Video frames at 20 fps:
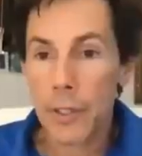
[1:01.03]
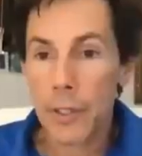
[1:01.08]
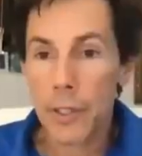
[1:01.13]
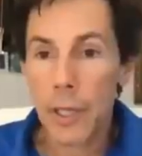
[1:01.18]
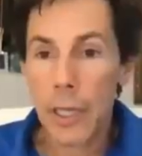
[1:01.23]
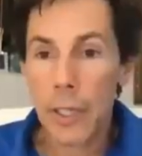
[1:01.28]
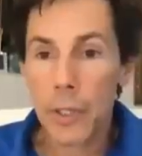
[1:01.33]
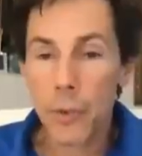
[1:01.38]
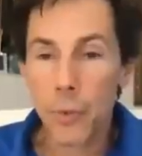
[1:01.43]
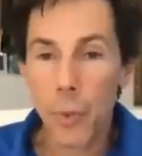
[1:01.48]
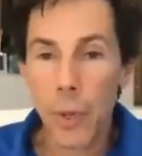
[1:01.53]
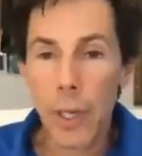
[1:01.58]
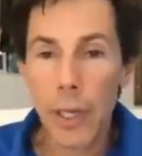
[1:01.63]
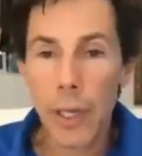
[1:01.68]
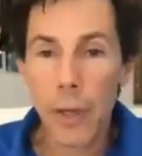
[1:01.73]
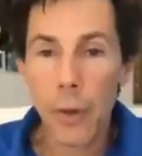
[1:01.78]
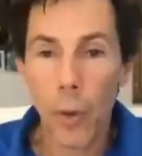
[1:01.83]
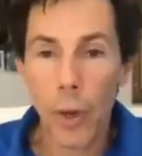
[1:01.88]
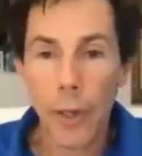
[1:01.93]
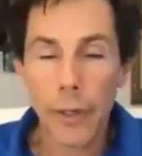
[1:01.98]
It's it's
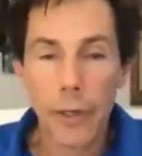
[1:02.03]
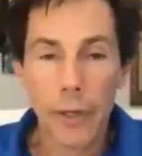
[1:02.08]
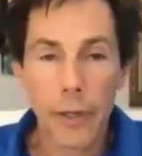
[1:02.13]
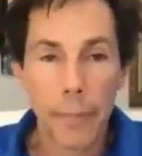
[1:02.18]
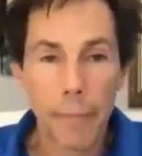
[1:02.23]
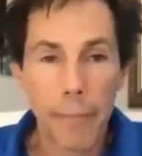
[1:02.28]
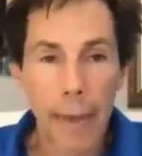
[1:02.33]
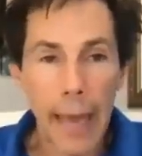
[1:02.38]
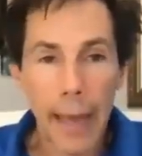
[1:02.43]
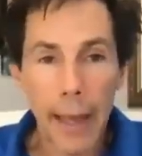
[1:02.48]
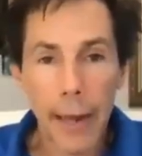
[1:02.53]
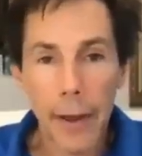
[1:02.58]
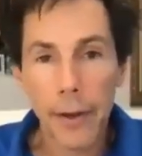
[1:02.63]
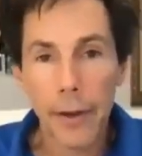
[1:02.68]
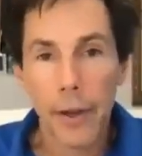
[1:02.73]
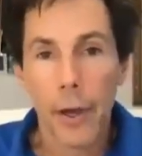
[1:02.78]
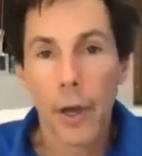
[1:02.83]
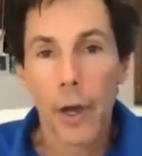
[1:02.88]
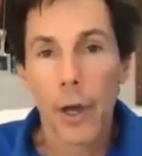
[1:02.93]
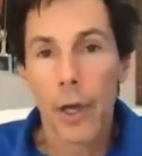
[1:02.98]
really going to
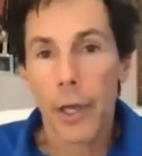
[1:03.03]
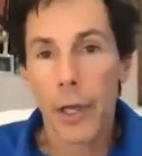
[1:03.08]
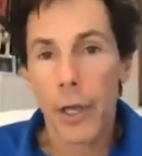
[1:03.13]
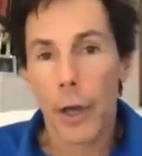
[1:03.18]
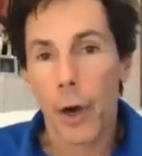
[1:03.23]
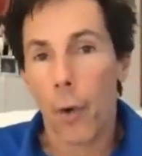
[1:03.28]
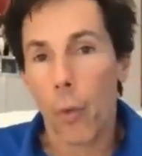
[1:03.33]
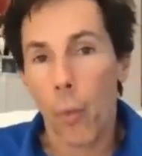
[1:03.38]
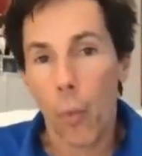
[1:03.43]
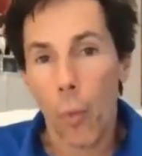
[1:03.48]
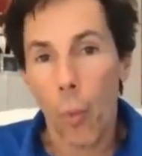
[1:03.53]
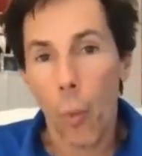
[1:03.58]
depend, you know,